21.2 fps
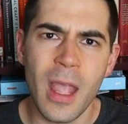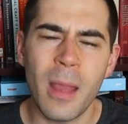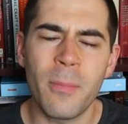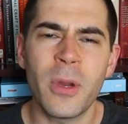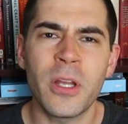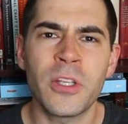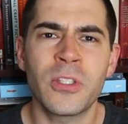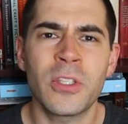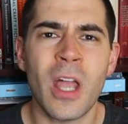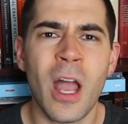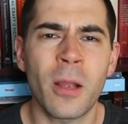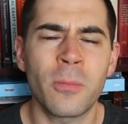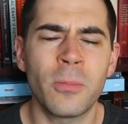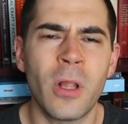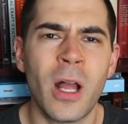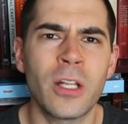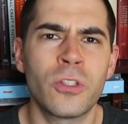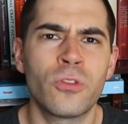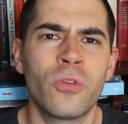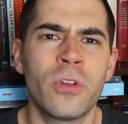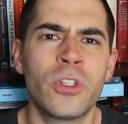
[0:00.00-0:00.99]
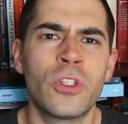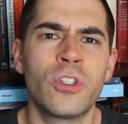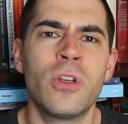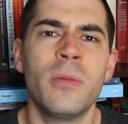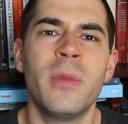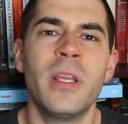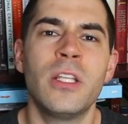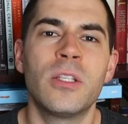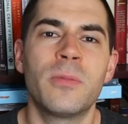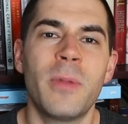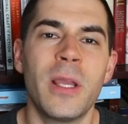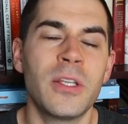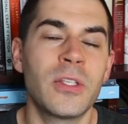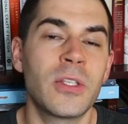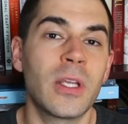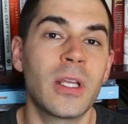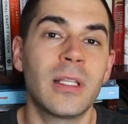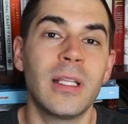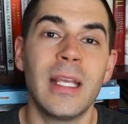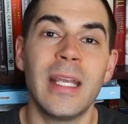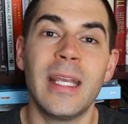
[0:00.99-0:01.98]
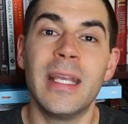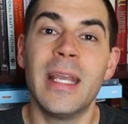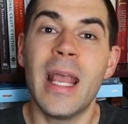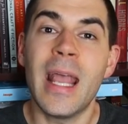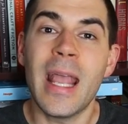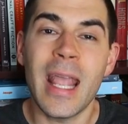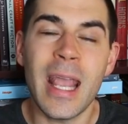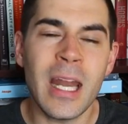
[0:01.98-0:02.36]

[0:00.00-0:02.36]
And by stock plot twist, she means basically